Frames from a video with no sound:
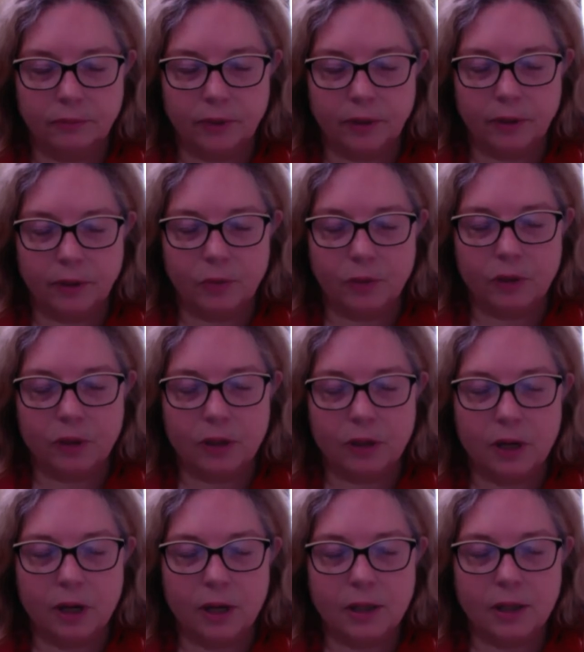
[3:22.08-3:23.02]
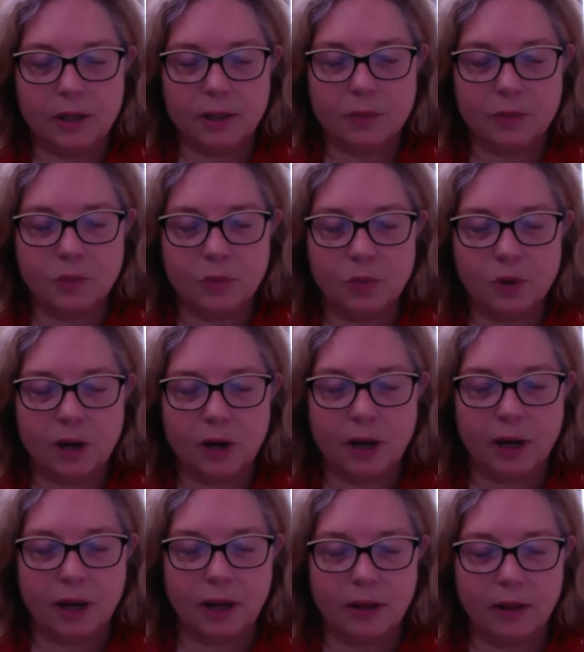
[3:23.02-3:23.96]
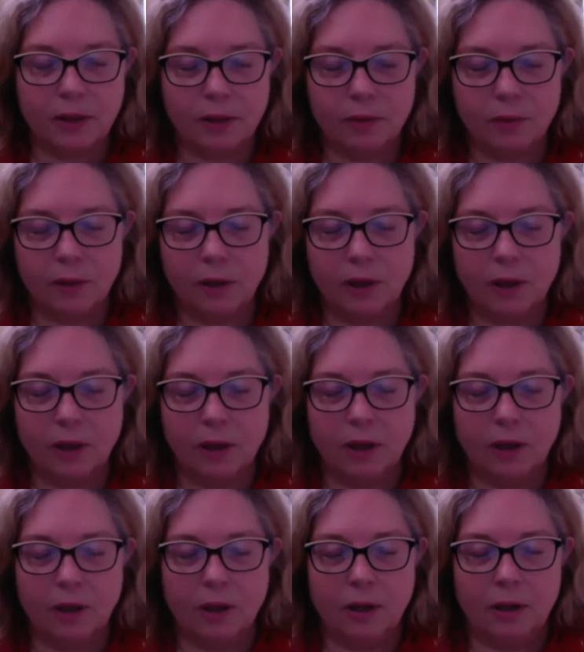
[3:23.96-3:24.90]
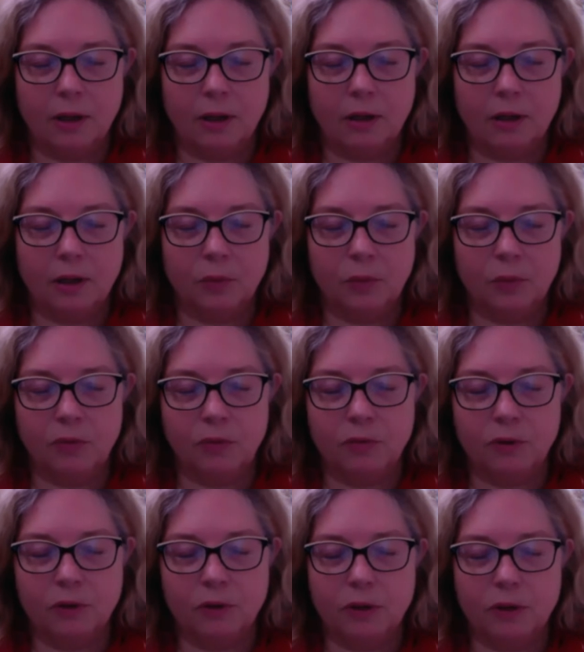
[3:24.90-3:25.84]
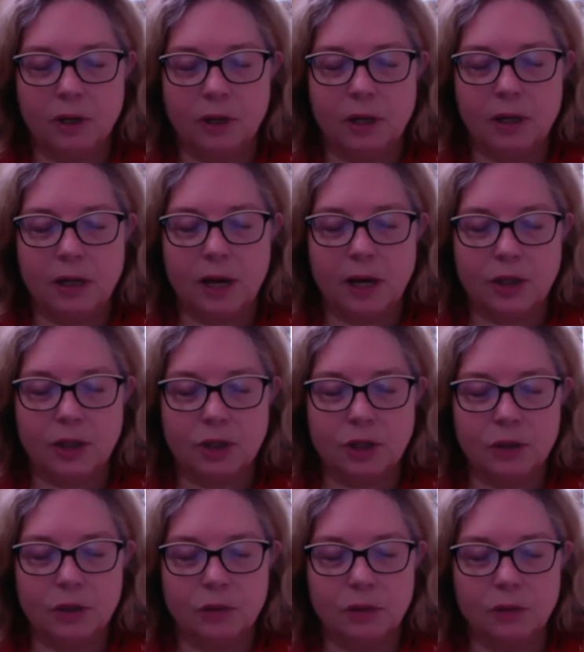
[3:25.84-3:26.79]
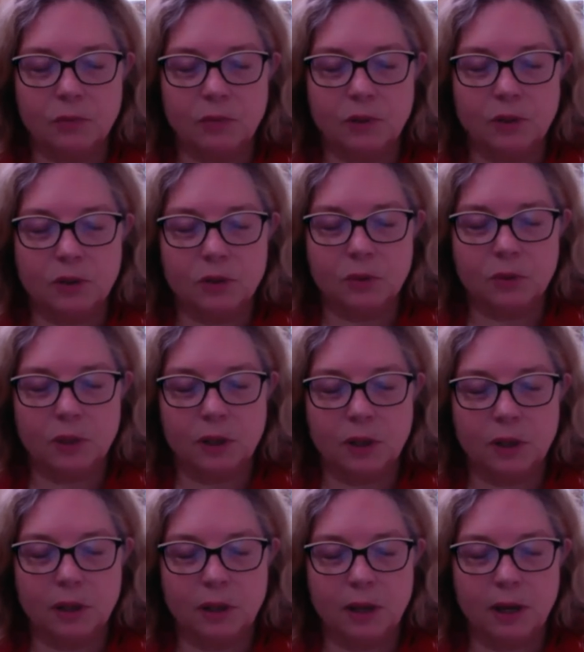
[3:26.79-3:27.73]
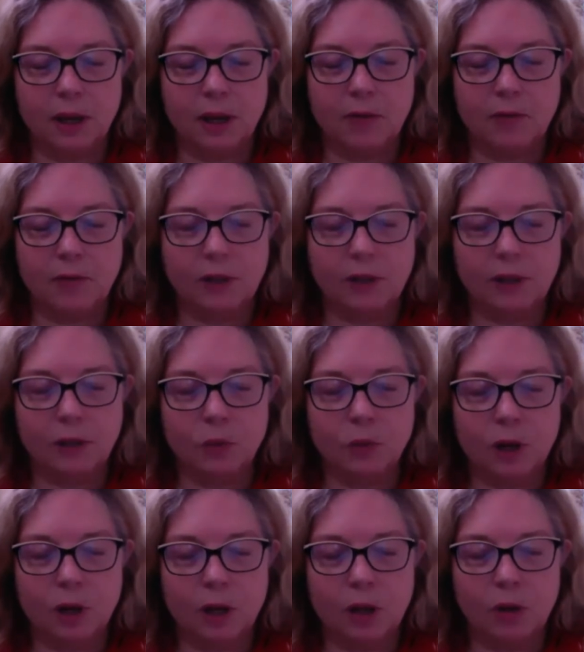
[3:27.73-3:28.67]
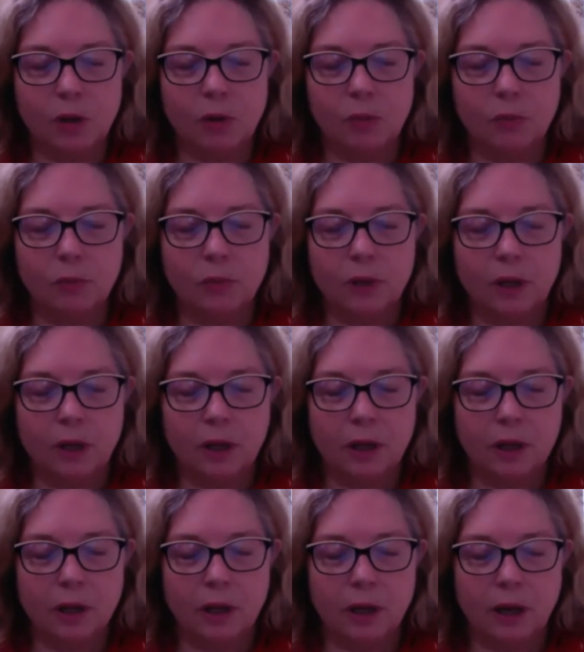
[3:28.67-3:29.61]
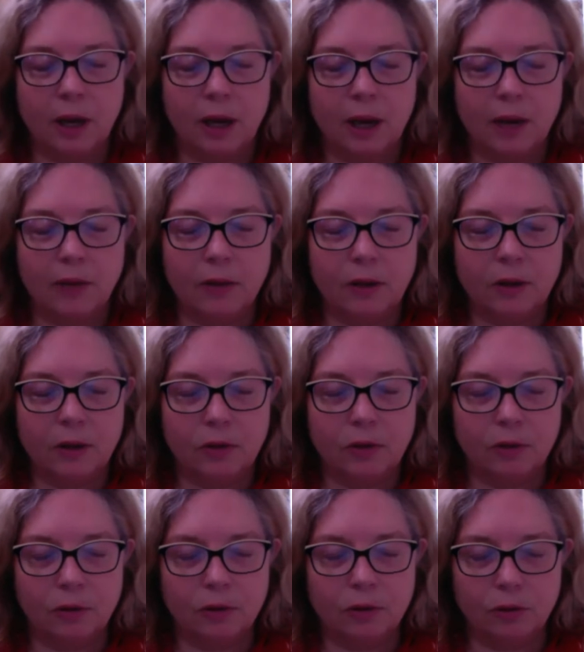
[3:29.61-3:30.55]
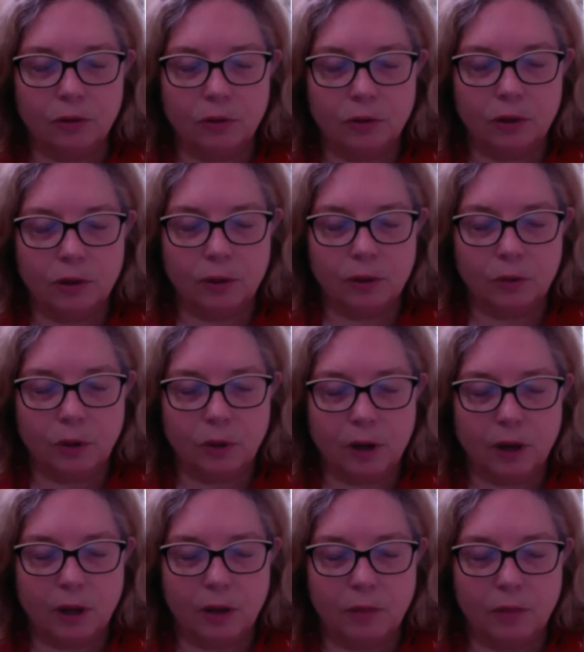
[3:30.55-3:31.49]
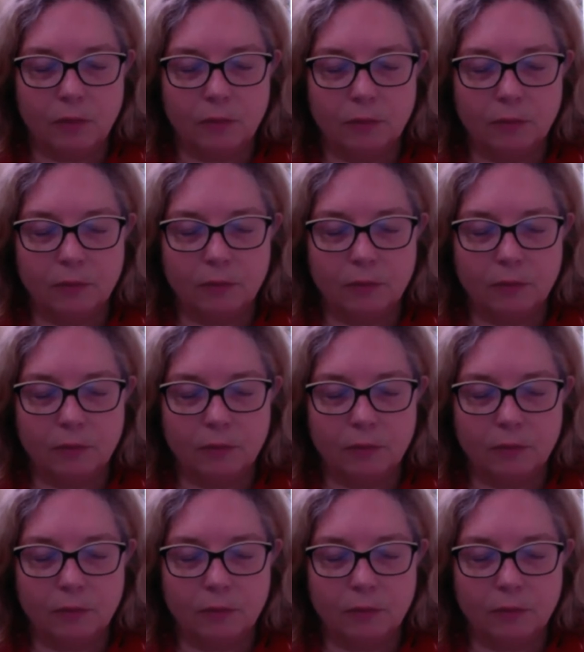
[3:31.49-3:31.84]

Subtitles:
And with the next breath, we feel the connection between the heavenly realm and the earthly realm